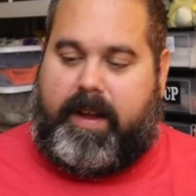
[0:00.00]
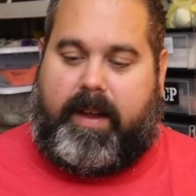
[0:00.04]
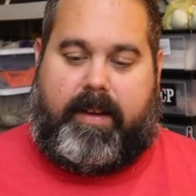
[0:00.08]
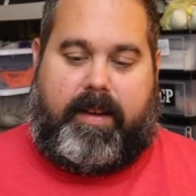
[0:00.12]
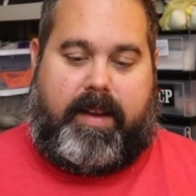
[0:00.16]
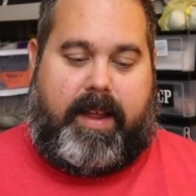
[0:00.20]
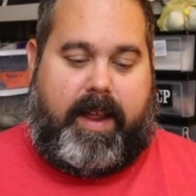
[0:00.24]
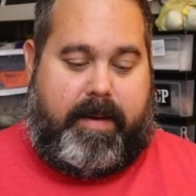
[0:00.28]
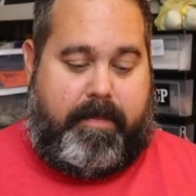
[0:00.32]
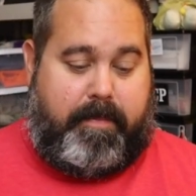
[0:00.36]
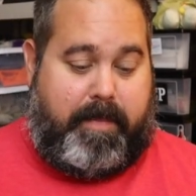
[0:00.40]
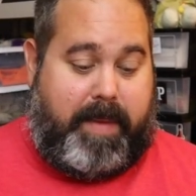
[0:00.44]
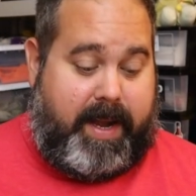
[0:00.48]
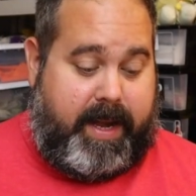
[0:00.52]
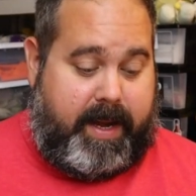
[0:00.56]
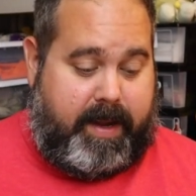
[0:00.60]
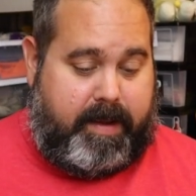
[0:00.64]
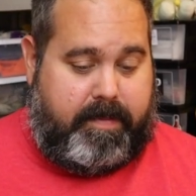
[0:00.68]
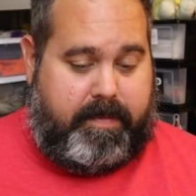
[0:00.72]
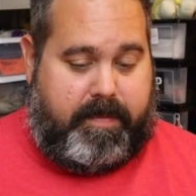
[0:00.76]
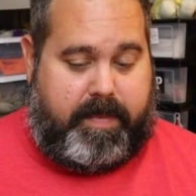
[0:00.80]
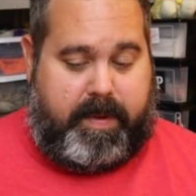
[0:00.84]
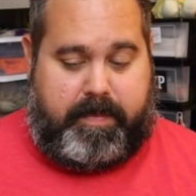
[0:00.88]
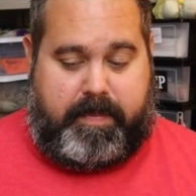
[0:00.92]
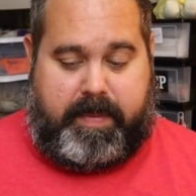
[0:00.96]
a lot of
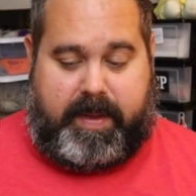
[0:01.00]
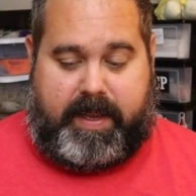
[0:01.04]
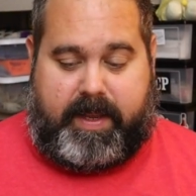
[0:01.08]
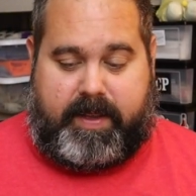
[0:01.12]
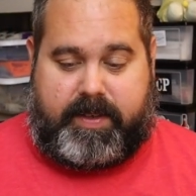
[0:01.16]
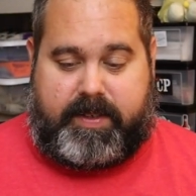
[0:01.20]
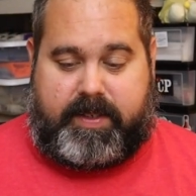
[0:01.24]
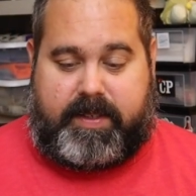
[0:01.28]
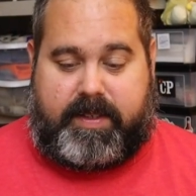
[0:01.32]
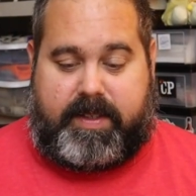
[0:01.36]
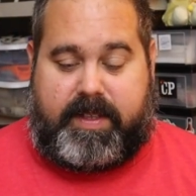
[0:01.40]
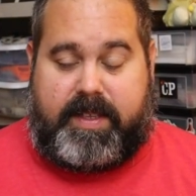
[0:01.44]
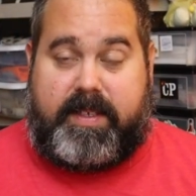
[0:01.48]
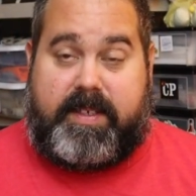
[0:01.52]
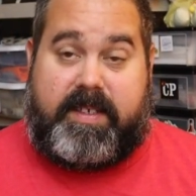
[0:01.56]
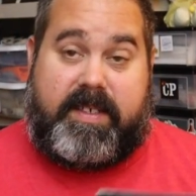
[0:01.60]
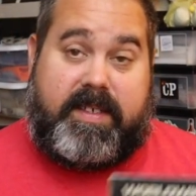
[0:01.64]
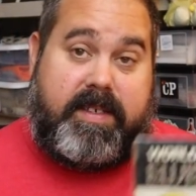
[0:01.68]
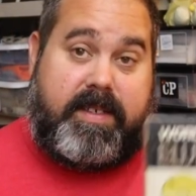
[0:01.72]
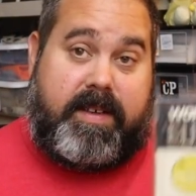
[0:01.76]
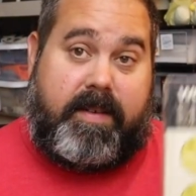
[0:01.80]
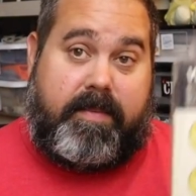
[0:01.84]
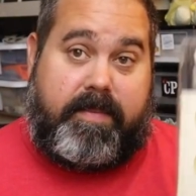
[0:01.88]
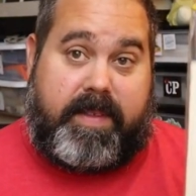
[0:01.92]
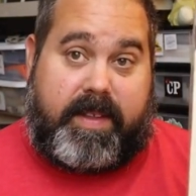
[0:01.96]
money, but because this
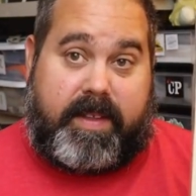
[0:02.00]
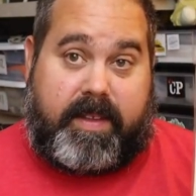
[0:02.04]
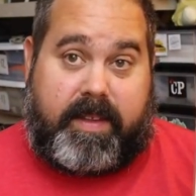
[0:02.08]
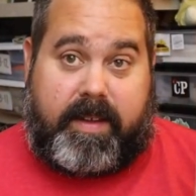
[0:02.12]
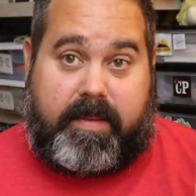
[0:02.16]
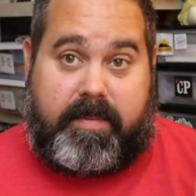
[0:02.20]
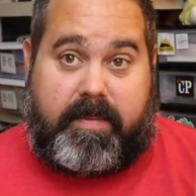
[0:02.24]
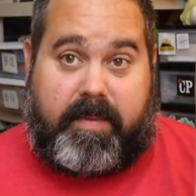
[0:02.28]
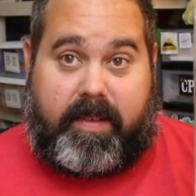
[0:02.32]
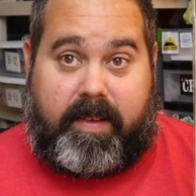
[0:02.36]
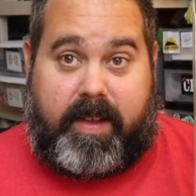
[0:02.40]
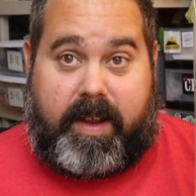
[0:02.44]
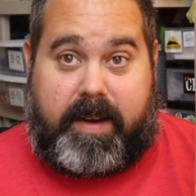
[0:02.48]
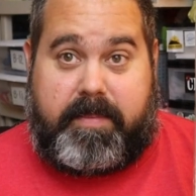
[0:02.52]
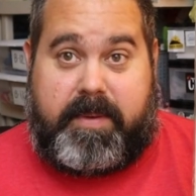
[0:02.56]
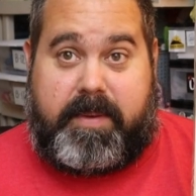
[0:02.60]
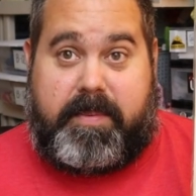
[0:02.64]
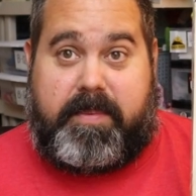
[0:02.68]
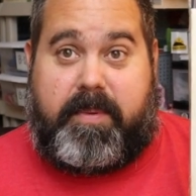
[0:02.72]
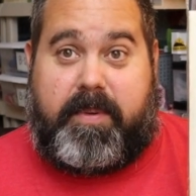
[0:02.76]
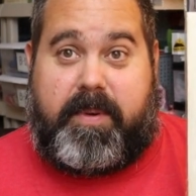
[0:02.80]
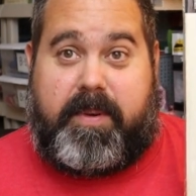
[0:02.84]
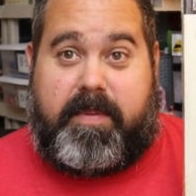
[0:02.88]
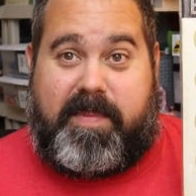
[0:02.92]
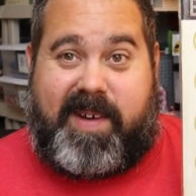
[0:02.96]
is something that a lot of
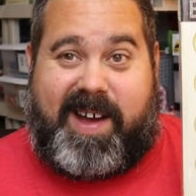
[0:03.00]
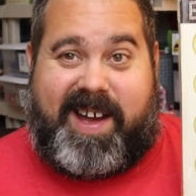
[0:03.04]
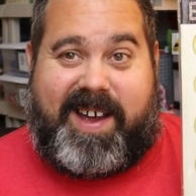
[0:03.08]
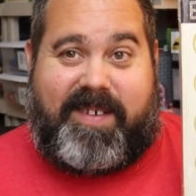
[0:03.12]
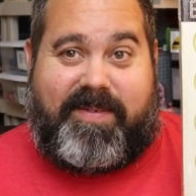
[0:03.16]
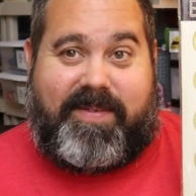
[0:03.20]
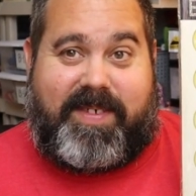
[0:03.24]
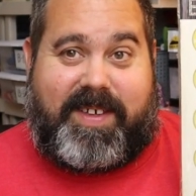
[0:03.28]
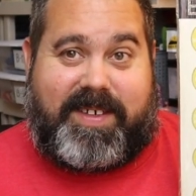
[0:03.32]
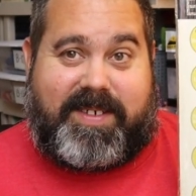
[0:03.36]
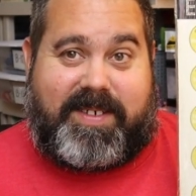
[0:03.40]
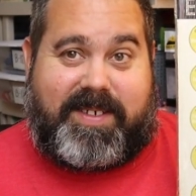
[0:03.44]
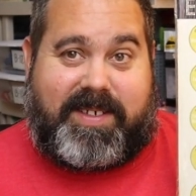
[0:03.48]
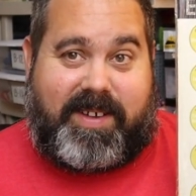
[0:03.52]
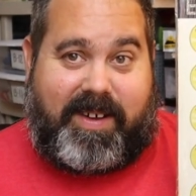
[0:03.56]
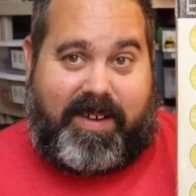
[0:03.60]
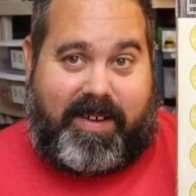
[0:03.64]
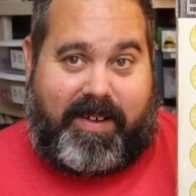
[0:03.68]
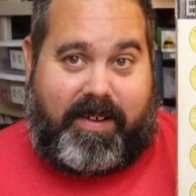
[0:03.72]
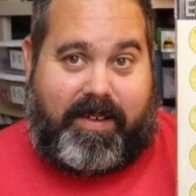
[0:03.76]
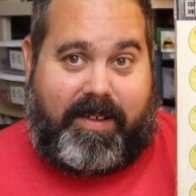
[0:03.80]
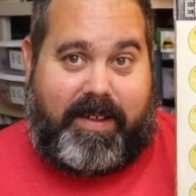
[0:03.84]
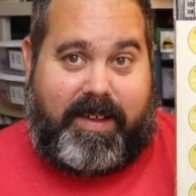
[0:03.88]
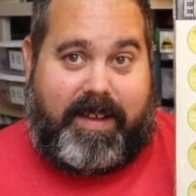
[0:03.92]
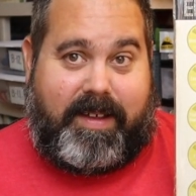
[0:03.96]
people would buy if they
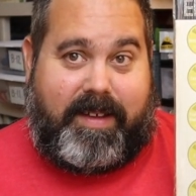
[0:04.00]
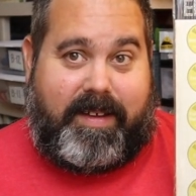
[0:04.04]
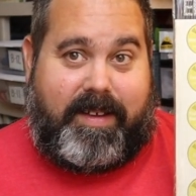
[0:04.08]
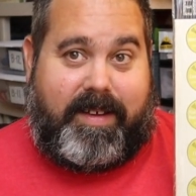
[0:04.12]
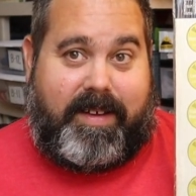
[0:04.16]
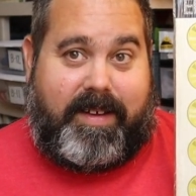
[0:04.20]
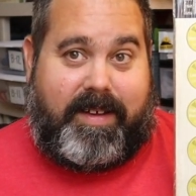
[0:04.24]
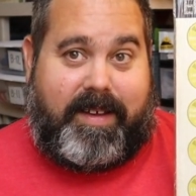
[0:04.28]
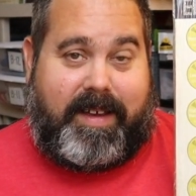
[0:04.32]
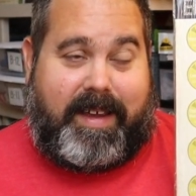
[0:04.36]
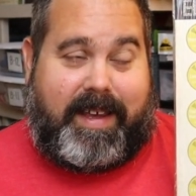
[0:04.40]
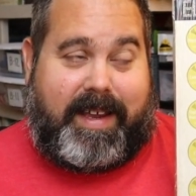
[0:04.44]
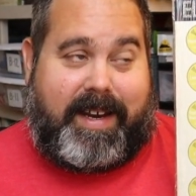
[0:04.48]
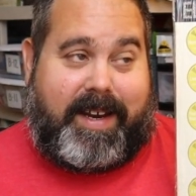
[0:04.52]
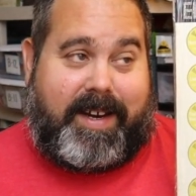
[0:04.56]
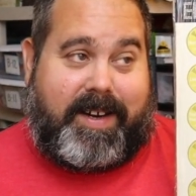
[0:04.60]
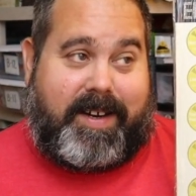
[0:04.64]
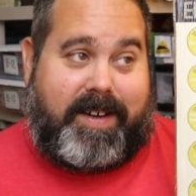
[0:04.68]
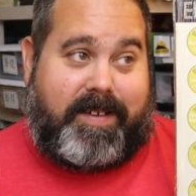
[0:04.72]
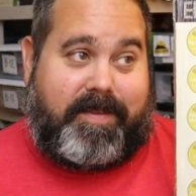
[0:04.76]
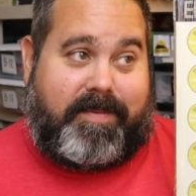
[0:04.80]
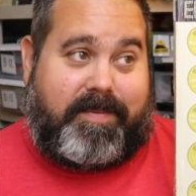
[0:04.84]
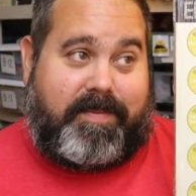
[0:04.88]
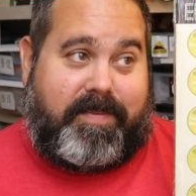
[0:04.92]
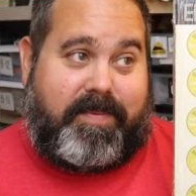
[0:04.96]
saw in
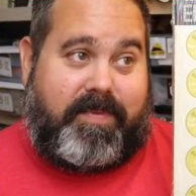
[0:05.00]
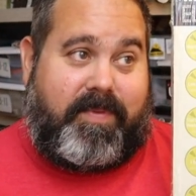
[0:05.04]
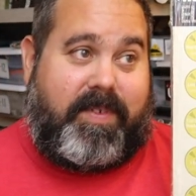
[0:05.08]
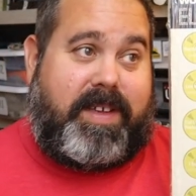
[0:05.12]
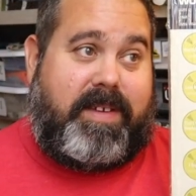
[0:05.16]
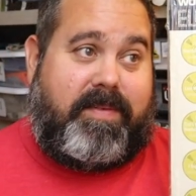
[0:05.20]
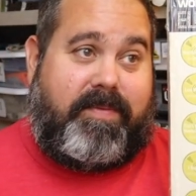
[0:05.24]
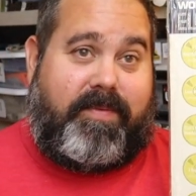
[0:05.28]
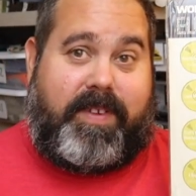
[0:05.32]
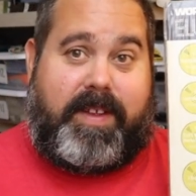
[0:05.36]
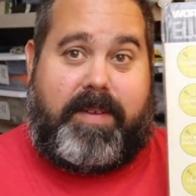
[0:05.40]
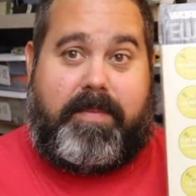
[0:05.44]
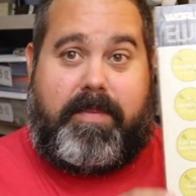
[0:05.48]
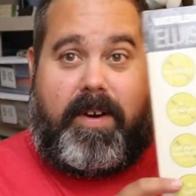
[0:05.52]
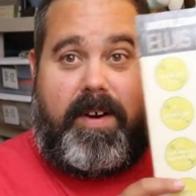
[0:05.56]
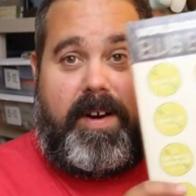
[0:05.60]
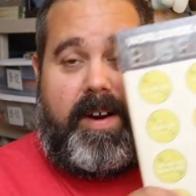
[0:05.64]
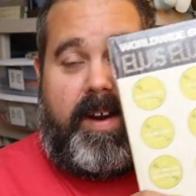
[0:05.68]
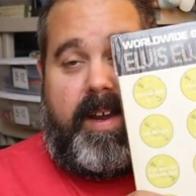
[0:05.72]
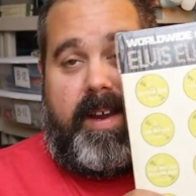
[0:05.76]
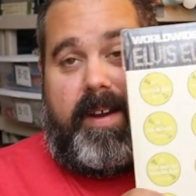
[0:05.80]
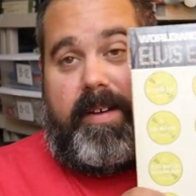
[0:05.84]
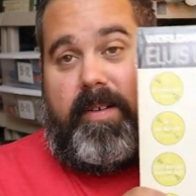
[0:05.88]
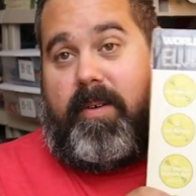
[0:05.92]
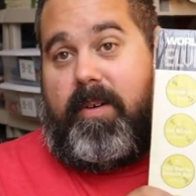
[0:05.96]
a flea, flea
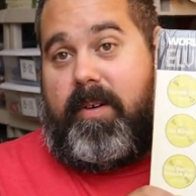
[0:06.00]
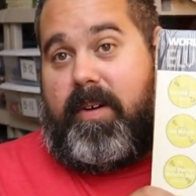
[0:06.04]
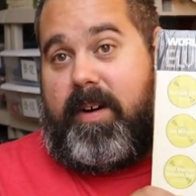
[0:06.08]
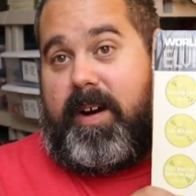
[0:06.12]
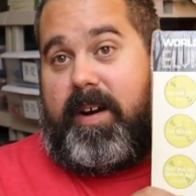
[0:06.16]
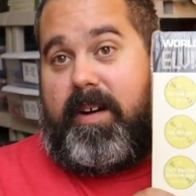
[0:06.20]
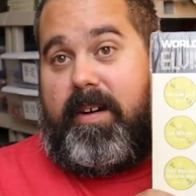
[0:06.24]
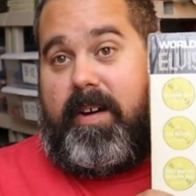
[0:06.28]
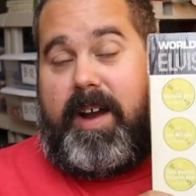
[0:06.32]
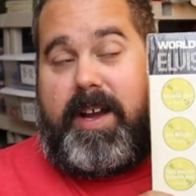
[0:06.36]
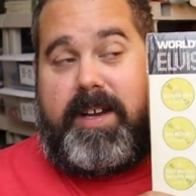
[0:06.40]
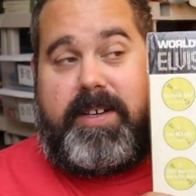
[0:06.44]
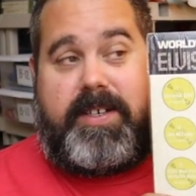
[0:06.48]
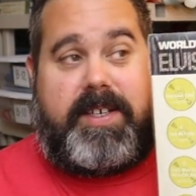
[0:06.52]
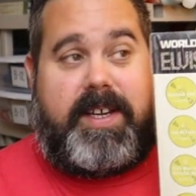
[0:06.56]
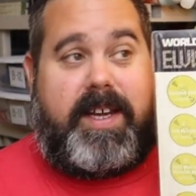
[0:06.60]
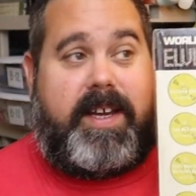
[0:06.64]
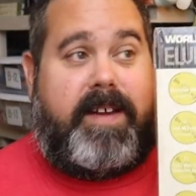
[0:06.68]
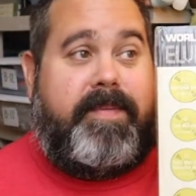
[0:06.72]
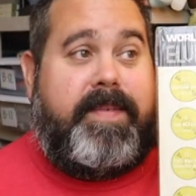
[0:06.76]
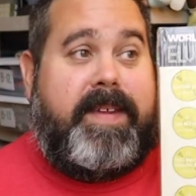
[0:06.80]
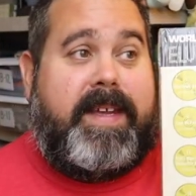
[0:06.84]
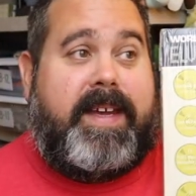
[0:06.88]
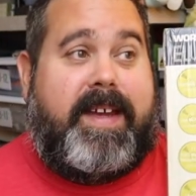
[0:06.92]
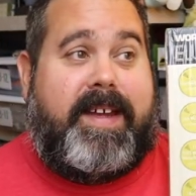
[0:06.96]
market or a garage
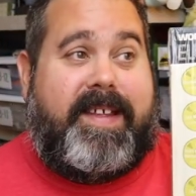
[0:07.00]
sale.